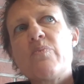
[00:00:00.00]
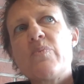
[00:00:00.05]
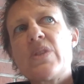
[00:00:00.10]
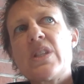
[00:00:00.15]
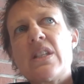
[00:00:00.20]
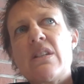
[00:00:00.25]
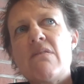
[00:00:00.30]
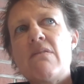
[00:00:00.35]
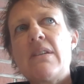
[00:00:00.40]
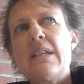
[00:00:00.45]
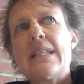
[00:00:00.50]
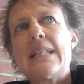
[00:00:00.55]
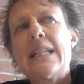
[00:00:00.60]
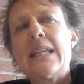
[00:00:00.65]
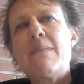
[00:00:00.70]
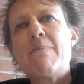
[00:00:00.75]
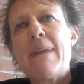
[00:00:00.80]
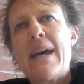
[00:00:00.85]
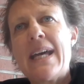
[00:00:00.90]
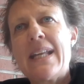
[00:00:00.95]

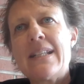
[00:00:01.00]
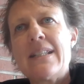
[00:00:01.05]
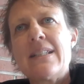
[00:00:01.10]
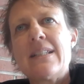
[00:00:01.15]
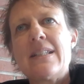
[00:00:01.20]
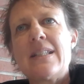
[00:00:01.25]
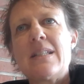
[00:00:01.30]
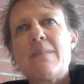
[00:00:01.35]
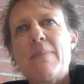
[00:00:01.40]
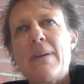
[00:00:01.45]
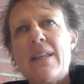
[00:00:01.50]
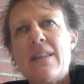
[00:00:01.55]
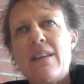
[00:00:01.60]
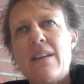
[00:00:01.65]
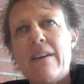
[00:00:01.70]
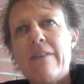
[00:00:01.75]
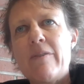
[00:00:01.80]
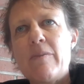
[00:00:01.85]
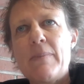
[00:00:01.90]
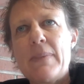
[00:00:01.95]
seriously abandoned by the
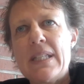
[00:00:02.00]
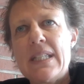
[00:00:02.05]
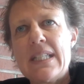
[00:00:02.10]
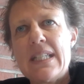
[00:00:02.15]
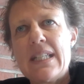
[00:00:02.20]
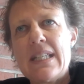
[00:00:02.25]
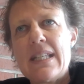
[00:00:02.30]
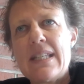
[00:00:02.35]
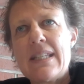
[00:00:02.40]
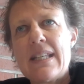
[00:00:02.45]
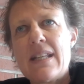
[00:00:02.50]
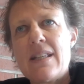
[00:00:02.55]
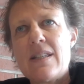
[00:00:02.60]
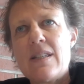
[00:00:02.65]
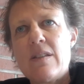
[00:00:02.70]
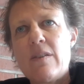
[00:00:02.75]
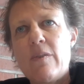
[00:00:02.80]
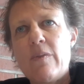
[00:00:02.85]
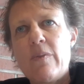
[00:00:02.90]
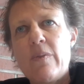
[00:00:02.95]
government in the
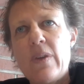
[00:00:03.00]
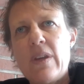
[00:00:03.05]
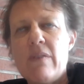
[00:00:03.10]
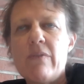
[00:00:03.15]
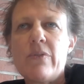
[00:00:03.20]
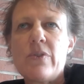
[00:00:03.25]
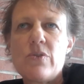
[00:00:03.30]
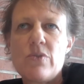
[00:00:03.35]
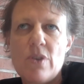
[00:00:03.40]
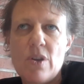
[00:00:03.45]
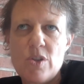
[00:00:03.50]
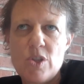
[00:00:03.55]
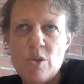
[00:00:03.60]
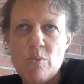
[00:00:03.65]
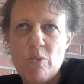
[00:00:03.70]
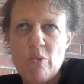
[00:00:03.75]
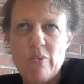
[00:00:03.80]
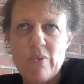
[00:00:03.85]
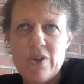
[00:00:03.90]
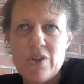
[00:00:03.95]
sense of
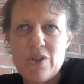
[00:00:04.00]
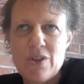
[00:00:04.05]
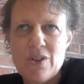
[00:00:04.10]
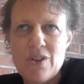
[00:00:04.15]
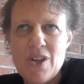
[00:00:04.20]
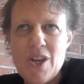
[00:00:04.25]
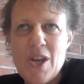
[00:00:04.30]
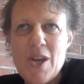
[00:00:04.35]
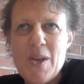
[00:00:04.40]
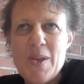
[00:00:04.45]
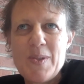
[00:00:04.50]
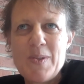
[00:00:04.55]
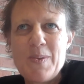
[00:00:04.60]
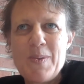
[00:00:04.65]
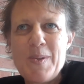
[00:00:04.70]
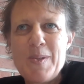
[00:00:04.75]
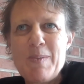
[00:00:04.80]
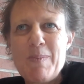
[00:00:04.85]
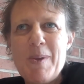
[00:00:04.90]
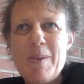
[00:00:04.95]
infrastructure provision. So
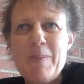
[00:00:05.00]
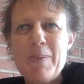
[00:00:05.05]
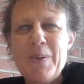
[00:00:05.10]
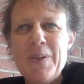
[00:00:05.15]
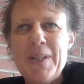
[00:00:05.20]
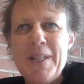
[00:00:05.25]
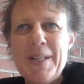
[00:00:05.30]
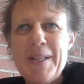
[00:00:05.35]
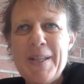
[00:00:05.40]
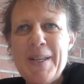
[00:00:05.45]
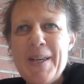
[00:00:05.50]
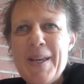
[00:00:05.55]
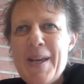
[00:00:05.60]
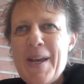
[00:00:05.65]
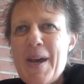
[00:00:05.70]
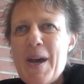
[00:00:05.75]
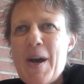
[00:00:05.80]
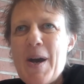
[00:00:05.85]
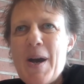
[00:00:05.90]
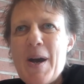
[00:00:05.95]
these are people in
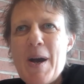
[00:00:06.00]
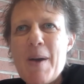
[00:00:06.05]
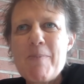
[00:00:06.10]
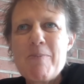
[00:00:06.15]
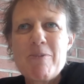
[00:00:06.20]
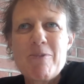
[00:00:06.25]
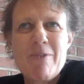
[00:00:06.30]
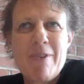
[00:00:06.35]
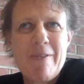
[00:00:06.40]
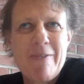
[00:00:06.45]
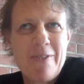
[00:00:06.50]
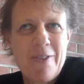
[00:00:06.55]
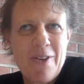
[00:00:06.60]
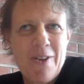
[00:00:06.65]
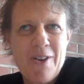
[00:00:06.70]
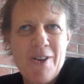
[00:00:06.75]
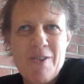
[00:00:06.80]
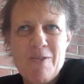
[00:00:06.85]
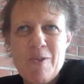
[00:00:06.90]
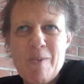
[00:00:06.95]

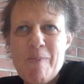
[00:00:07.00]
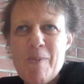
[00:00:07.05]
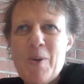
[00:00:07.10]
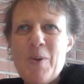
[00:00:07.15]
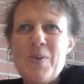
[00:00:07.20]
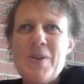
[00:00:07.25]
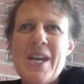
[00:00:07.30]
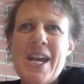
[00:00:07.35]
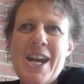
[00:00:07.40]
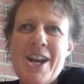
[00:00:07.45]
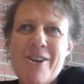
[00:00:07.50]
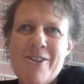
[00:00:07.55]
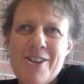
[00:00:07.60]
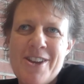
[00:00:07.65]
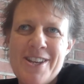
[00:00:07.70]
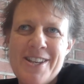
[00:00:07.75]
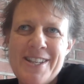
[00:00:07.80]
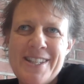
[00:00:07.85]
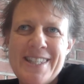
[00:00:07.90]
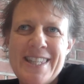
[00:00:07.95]
upriver, remote
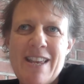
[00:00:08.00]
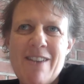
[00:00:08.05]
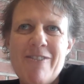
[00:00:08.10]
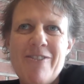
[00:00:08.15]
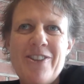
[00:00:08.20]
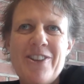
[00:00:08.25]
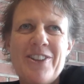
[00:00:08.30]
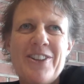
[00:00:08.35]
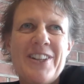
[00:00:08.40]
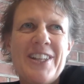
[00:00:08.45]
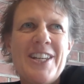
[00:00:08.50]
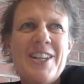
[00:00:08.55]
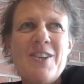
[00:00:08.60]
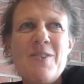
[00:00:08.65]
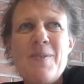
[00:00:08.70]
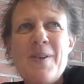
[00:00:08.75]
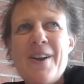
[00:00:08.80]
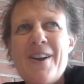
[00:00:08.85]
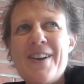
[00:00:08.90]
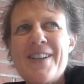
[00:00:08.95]
areas. They feel,
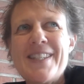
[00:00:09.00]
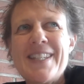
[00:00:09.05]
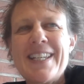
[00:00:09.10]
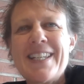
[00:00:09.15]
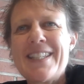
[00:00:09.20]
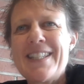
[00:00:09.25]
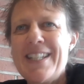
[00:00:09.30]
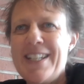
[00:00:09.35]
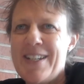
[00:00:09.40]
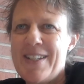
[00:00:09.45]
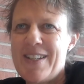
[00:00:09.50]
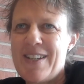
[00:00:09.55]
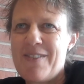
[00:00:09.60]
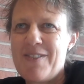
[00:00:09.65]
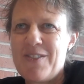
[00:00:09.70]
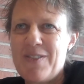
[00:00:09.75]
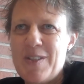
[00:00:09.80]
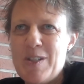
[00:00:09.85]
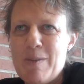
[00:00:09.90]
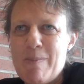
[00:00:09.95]
here we are 60 years
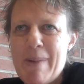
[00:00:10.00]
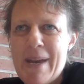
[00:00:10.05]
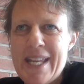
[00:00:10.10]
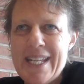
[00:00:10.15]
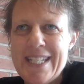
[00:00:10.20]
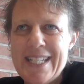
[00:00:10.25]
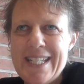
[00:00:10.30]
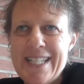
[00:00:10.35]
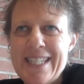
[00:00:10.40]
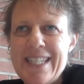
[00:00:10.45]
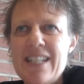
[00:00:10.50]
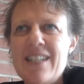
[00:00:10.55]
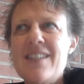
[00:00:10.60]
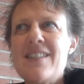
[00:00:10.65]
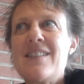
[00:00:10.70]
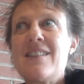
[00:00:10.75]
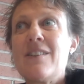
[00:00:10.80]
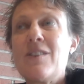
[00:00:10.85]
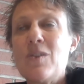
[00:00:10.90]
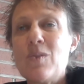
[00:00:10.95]
after independence, they
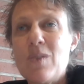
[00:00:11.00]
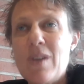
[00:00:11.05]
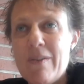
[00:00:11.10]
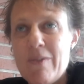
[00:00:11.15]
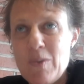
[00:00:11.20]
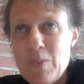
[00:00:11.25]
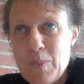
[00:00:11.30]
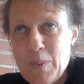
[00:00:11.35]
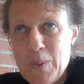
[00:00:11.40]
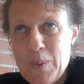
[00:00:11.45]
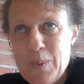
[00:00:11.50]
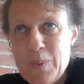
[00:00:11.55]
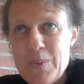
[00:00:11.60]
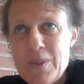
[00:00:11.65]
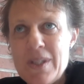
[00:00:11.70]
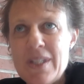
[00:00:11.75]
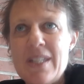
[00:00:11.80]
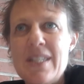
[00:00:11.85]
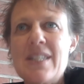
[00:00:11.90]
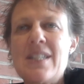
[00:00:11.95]
still don't have a
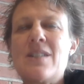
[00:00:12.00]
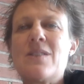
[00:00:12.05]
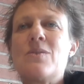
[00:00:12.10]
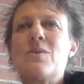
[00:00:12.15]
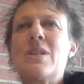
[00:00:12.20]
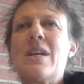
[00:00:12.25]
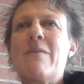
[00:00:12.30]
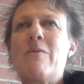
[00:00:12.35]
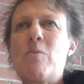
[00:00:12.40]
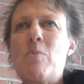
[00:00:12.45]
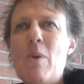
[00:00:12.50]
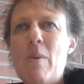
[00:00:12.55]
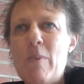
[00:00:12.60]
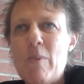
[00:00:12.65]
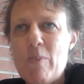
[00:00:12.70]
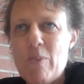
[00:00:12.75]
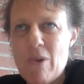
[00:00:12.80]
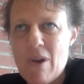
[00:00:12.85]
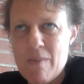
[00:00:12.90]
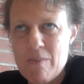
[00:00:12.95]
road, they still don't have a
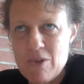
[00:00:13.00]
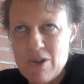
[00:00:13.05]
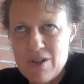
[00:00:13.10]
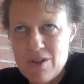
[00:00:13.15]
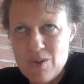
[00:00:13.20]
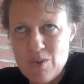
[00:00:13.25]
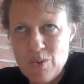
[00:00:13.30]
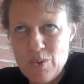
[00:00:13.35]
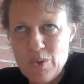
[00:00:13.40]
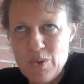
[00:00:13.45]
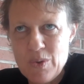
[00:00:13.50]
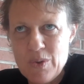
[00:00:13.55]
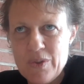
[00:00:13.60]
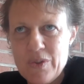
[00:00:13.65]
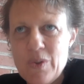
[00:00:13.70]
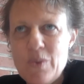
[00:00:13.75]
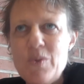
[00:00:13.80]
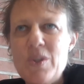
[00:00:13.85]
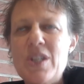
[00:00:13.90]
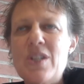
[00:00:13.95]
proper primary school,
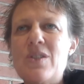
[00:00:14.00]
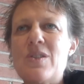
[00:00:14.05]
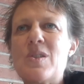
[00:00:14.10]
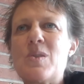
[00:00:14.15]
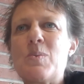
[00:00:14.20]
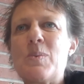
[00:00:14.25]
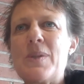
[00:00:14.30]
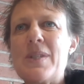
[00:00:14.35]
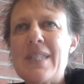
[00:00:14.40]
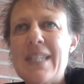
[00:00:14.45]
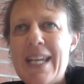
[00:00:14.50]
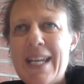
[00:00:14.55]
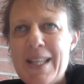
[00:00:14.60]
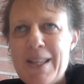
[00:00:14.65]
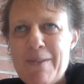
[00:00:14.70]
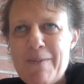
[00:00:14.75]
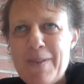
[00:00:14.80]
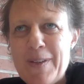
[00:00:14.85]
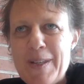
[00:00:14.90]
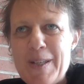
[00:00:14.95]
no teachers will stay
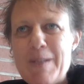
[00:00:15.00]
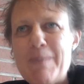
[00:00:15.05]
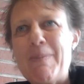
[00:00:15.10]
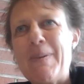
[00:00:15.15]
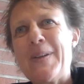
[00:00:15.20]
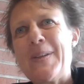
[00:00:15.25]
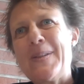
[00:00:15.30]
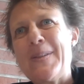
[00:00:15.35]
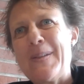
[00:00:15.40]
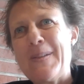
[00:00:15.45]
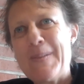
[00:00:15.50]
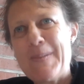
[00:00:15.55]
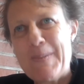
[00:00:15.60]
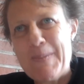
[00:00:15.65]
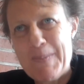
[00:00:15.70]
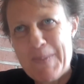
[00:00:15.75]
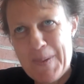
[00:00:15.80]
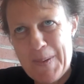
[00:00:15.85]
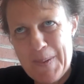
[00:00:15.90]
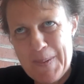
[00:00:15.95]
in the village because there's
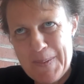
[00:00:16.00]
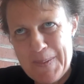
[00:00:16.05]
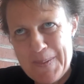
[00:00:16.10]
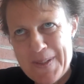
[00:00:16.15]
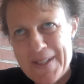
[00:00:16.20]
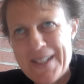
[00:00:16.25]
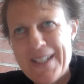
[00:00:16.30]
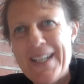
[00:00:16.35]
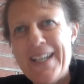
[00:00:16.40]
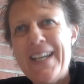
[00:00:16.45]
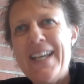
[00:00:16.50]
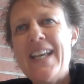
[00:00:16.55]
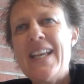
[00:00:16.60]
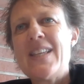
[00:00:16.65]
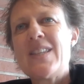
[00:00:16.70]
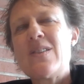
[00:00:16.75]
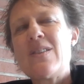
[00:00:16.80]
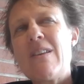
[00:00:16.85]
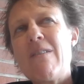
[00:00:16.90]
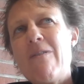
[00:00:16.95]
no road.
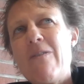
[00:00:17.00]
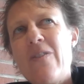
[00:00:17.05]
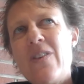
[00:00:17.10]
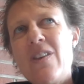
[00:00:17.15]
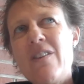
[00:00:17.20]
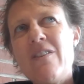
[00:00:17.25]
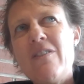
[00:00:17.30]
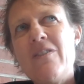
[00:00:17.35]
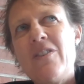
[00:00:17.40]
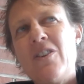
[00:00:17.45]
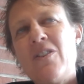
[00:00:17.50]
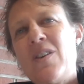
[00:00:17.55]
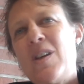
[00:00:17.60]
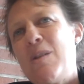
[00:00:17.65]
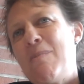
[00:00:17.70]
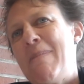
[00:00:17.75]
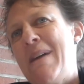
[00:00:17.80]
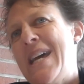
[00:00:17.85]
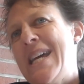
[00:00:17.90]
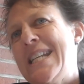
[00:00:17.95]
So they feel very
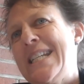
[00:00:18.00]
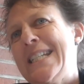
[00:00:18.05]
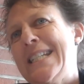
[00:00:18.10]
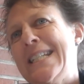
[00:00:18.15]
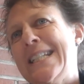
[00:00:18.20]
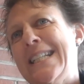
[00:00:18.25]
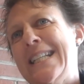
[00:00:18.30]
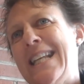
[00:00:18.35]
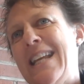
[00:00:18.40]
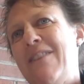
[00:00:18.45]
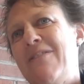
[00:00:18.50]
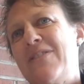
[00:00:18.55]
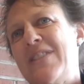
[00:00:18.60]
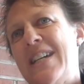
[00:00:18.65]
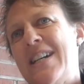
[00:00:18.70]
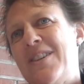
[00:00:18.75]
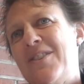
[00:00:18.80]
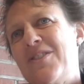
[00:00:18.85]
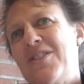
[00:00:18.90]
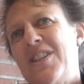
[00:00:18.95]
abandoned and left
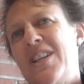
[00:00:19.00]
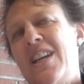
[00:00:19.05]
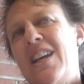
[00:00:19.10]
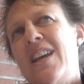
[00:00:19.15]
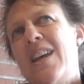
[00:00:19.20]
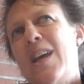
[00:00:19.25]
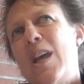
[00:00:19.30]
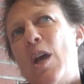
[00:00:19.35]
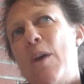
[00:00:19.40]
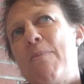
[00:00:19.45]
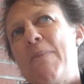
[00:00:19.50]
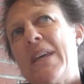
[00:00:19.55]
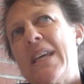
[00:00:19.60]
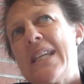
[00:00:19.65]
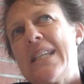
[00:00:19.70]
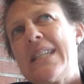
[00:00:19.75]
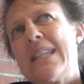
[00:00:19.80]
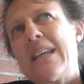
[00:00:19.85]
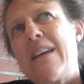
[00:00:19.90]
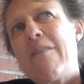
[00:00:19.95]
out. And
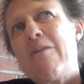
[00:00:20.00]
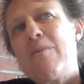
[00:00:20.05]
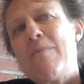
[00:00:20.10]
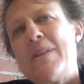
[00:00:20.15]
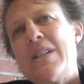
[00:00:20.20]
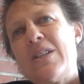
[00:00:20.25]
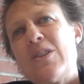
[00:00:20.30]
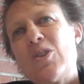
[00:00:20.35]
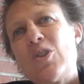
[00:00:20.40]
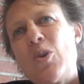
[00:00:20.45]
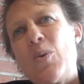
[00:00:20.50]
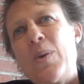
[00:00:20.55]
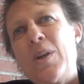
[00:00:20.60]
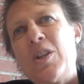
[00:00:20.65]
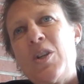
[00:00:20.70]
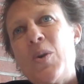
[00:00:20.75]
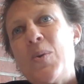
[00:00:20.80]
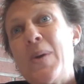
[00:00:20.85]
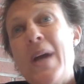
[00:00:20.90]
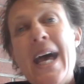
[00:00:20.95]
because the government has
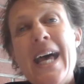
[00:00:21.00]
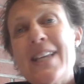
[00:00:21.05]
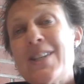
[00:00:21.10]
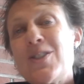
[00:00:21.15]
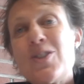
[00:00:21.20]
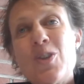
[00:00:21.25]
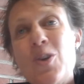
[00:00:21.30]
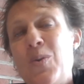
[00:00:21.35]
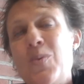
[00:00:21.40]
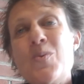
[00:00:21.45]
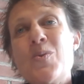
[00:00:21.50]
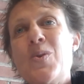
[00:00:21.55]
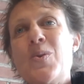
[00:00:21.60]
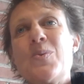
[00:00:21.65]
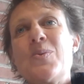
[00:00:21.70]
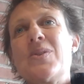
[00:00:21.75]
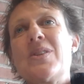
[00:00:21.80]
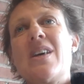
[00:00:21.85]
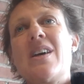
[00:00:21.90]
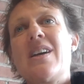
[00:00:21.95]
shown no
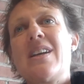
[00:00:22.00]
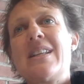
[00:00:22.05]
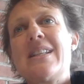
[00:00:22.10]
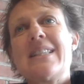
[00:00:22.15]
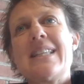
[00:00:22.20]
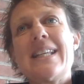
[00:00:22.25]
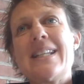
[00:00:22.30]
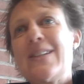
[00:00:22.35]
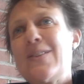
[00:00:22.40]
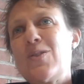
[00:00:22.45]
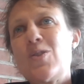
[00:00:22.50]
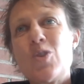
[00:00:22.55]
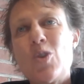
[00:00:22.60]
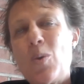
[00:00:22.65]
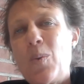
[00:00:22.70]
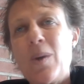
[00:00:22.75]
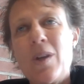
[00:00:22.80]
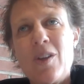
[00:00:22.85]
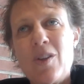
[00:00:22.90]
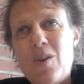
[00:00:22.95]
signs and is
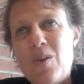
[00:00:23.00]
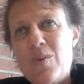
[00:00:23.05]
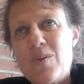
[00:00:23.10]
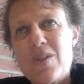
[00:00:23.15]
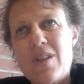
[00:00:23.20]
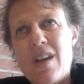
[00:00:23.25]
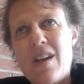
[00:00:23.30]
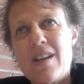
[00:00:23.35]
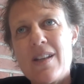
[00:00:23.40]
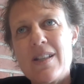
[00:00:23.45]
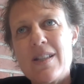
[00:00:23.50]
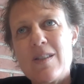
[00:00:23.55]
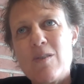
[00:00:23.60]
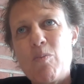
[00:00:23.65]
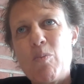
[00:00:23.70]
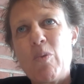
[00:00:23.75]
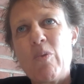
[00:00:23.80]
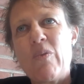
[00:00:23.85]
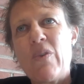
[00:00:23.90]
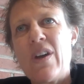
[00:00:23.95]
showing no signs
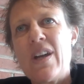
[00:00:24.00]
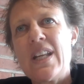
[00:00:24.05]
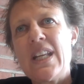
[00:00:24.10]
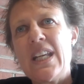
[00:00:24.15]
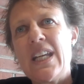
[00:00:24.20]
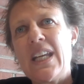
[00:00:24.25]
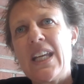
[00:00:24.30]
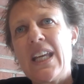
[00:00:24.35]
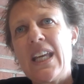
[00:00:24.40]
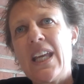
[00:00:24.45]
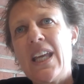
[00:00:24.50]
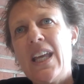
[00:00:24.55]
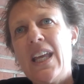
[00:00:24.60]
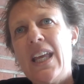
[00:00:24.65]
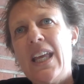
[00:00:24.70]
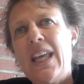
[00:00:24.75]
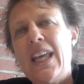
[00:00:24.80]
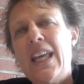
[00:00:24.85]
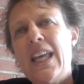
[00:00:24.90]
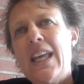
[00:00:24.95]
of providing
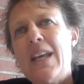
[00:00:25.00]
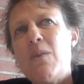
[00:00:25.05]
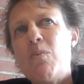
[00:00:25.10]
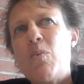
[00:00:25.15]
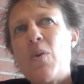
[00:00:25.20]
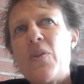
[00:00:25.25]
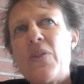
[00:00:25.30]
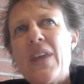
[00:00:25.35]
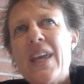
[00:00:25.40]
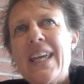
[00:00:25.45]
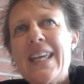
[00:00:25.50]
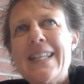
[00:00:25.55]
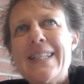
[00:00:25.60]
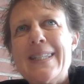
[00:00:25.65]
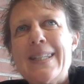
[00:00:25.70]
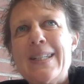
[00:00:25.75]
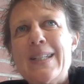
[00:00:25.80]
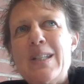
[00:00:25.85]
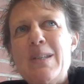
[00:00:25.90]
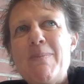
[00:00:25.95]
what they
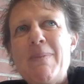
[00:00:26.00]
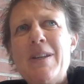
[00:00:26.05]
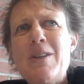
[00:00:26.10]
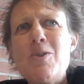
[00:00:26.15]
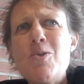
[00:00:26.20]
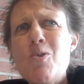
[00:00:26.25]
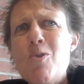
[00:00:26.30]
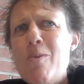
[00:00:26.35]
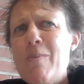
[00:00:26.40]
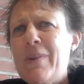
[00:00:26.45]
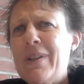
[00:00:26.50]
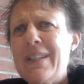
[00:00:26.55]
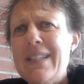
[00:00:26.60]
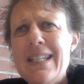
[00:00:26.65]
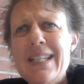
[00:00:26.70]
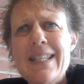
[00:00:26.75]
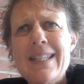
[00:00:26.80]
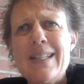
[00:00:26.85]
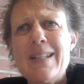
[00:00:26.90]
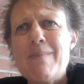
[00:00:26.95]
consider to be normal,
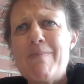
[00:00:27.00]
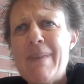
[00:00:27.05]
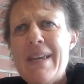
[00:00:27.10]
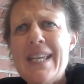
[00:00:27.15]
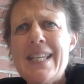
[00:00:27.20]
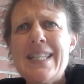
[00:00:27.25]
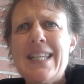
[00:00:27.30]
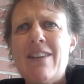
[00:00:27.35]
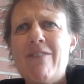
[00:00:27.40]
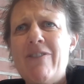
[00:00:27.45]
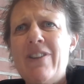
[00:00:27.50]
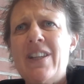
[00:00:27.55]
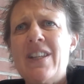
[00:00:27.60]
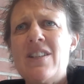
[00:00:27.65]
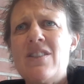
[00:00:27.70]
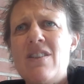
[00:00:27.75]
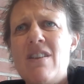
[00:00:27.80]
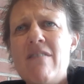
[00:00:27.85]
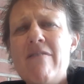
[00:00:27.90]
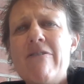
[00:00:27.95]
decent, basic
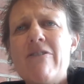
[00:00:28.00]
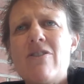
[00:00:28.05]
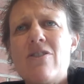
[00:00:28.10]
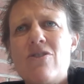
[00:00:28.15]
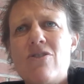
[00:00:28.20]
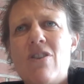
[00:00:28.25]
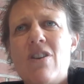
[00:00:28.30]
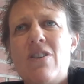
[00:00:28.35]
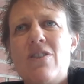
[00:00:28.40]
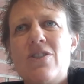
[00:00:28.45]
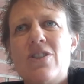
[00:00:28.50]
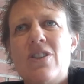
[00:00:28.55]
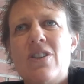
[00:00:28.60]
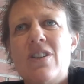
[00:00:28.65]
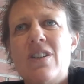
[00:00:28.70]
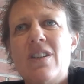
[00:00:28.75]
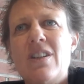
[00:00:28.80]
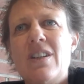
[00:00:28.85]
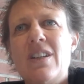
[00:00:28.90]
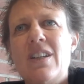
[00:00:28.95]
village infrastructure,